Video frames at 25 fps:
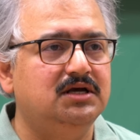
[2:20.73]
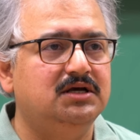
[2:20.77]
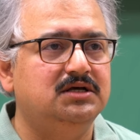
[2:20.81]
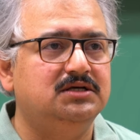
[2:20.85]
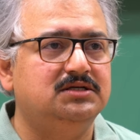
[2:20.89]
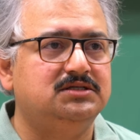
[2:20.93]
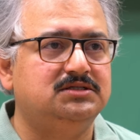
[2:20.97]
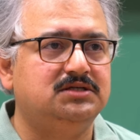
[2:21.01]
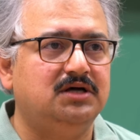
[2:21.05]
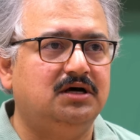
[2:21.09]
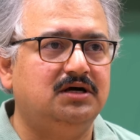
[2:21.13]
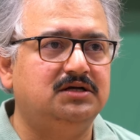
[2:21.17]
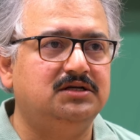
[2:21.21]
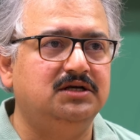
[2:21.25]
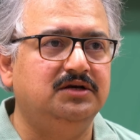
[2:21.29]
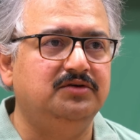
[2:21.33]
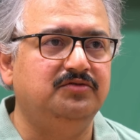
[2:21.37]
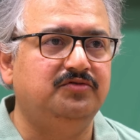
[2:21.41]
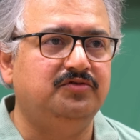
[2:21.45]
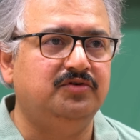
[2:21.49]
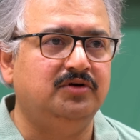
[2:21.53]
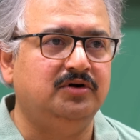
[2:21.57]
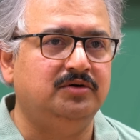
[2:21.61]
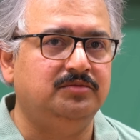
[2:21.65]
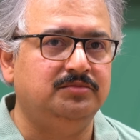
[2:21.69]
starting
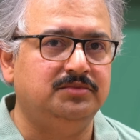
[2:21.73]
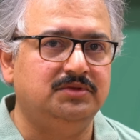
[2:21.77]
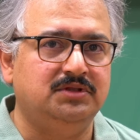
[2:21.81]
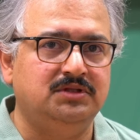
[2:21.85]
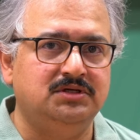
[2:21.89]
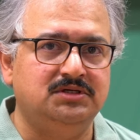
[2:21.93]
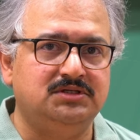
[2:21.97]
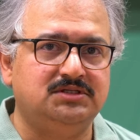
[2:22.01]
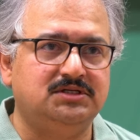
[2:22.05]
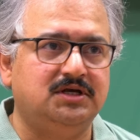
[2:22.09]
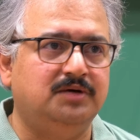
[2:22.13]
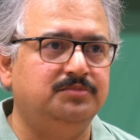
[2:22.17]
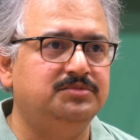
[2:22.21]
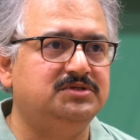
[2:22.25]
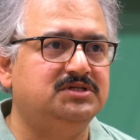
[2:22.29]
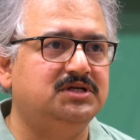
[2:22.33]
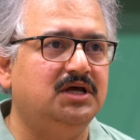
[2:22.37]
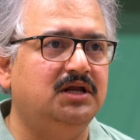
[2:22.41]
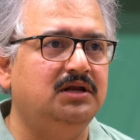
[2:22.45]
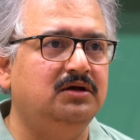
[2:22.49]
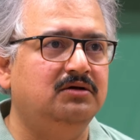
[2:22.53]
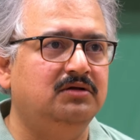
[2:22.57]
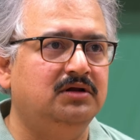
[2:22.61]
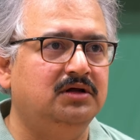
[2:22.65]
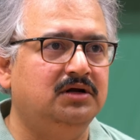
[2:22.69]
from the
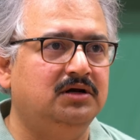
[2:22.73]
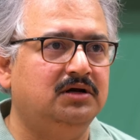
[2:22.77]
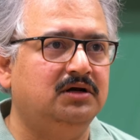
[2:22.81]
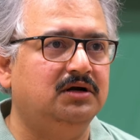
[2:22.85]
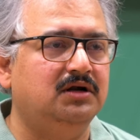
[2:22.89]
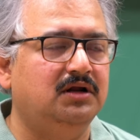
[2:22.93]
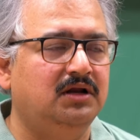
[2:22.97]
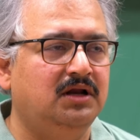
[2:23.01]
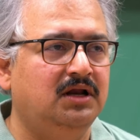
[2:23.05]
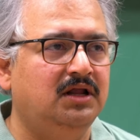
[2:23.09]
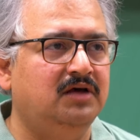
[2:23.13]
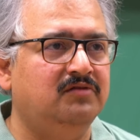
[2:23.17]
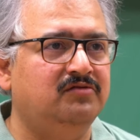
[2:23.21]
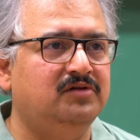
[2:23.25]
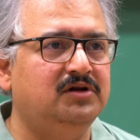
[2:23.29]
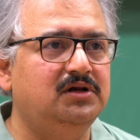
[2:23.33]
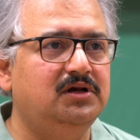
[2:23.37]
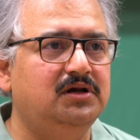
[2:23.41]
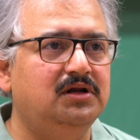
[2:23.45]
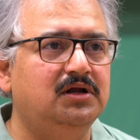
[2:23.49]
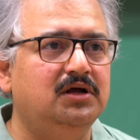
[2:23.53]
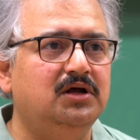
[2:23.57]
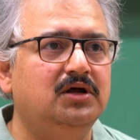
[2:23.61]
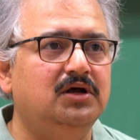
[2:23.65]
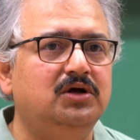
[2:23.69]
subcellular level
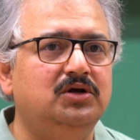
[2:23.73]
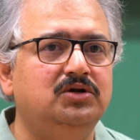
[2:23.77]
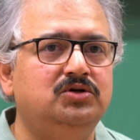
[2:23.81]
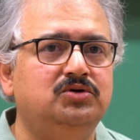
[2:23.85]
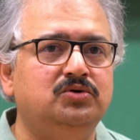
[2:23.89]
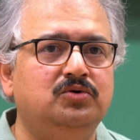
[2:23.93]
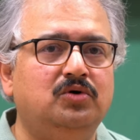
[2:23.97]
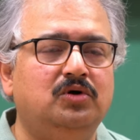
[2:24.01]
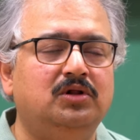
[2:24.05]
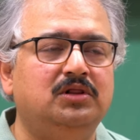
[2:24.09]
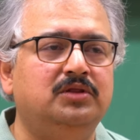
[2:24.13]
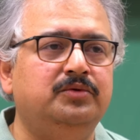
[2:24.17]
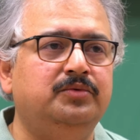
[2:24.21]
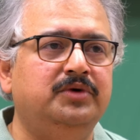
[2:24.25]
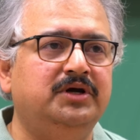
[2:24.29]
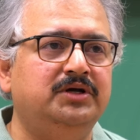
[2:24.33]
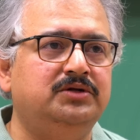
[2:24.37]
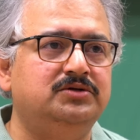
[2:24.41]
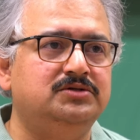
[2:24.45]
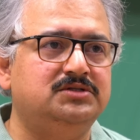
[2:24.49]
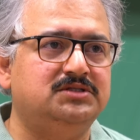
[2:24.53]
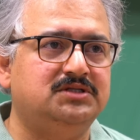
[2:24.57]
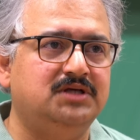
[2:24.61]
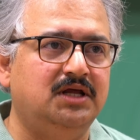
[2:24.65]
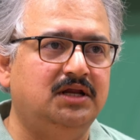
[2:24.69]
to all the way
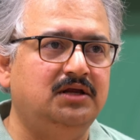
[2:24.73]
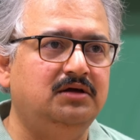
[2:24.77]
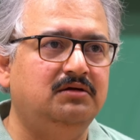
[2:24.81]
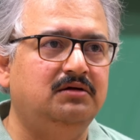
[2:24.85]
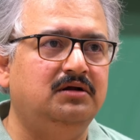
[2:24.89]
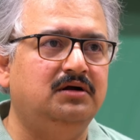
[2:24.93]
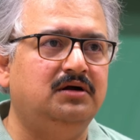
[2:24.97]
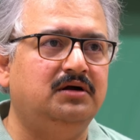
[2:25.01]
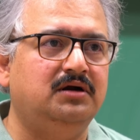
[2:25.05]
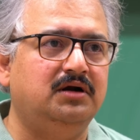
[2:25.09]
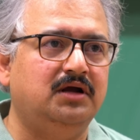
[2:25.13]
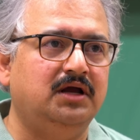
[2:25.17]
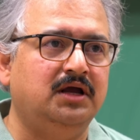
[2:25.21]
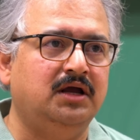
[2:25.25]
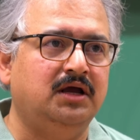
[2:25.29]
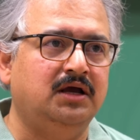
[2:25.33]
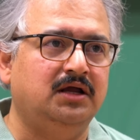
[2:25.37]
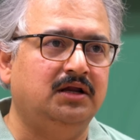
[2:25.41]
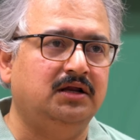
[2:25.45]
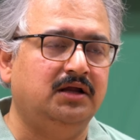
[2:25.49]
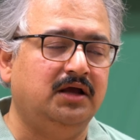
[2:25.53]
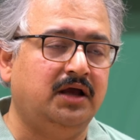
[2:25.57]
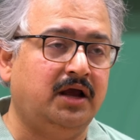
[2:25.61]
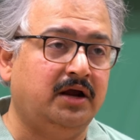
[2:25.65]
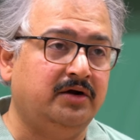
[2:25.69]
to cellular
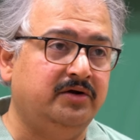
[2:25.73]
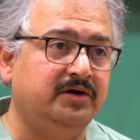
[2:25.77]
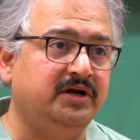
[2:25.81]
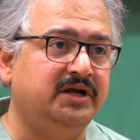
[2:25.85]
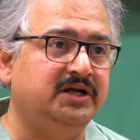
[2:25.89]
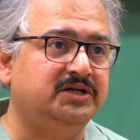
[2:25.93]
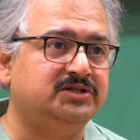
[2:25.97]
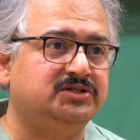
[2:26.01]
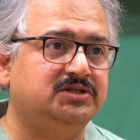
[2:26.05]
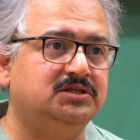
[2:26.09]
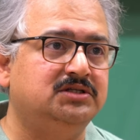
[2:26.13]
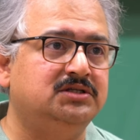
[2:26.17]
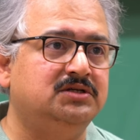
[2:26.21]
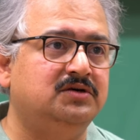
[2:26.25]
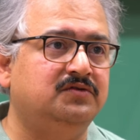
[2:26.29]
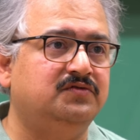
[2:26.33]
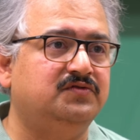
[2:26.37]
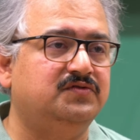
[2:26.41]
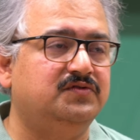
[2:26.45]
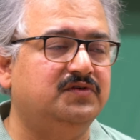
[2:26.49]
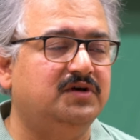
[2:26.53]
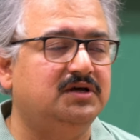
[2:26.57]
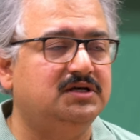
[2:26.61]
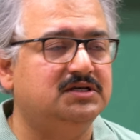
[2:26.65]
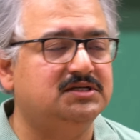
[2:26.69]
and aggregation of
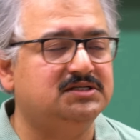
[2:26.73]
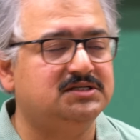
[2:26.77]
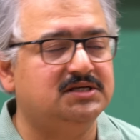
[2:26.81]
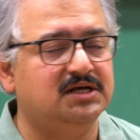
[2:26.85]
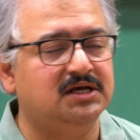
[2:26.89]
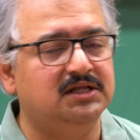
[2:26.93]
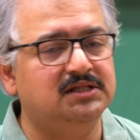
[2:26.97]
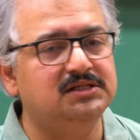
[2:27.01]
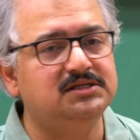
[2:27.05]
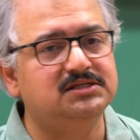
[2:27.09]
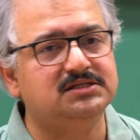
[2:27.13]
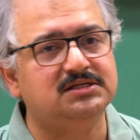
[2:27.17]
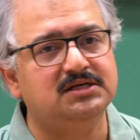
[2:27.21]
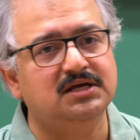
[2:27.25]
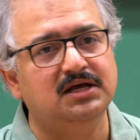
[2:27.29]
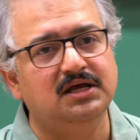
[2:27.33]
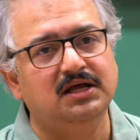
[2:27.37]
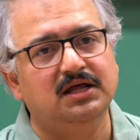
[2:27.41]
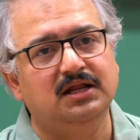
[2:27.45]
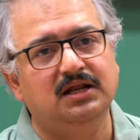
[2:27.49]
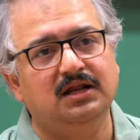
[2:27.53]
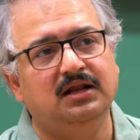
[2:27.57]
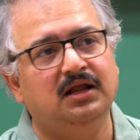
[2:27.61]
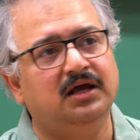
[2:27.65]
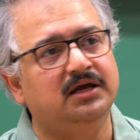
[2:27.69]
cells
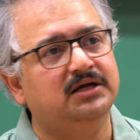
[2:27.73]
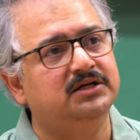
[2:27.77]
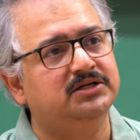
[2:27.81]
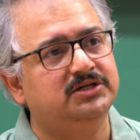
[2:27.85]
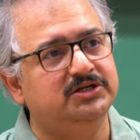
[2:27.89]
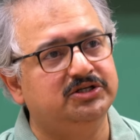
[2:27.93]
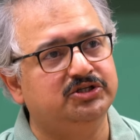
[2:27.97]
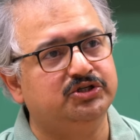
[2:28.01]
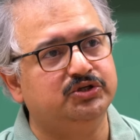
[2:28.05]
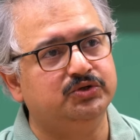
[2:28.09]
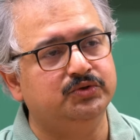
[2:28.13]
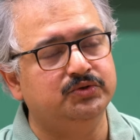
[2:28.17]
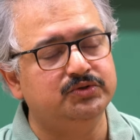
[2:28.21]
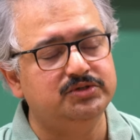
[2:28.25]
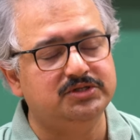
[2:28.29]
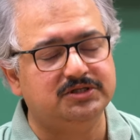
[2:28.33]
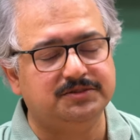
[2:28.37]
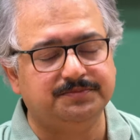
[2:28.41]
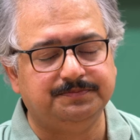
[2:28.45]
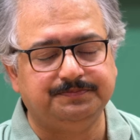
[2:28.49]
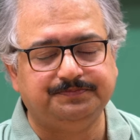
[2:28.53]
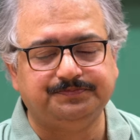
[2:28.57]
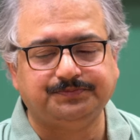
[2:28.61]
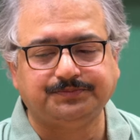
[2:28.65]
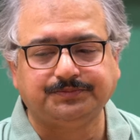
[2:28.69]
like tissues,